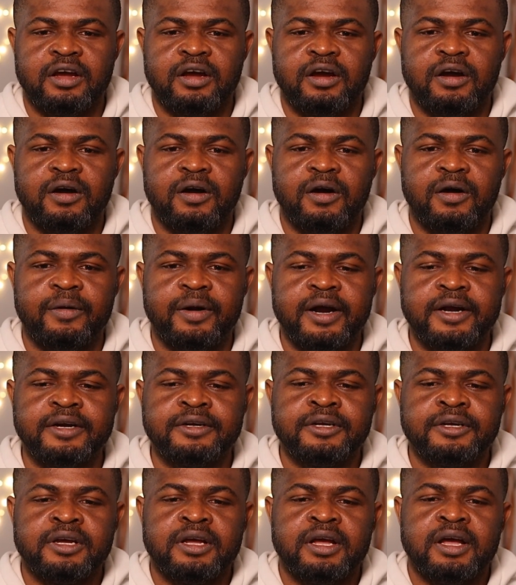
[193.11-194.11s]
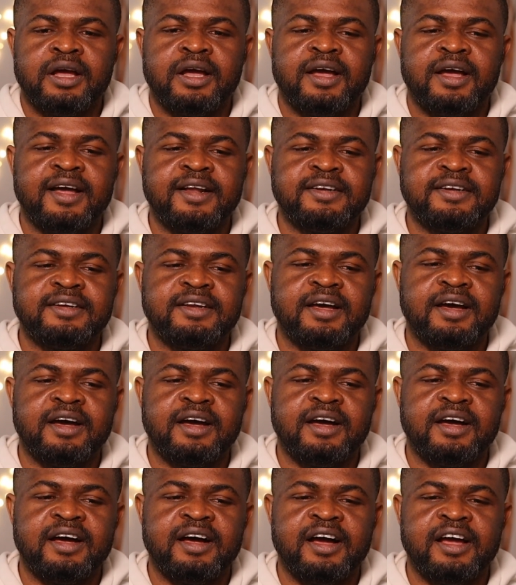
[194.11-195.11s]
All right, and
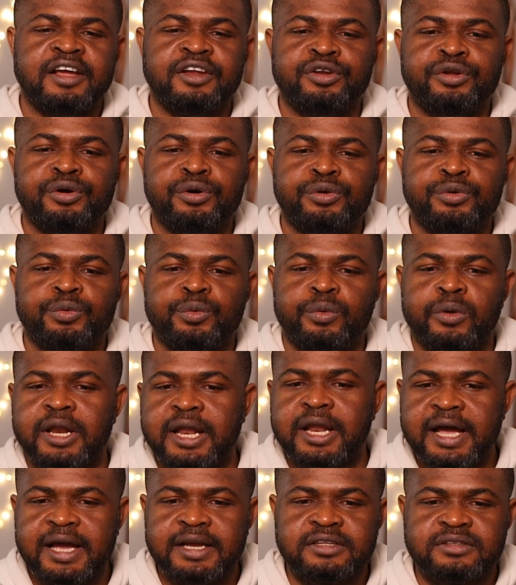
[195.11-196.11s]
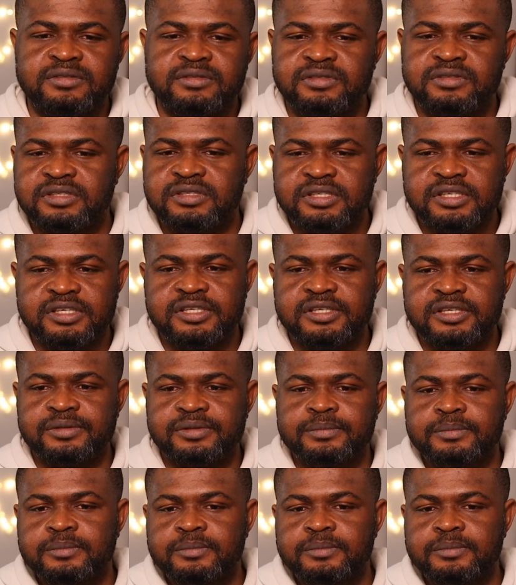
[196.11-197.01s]
I know you would like to see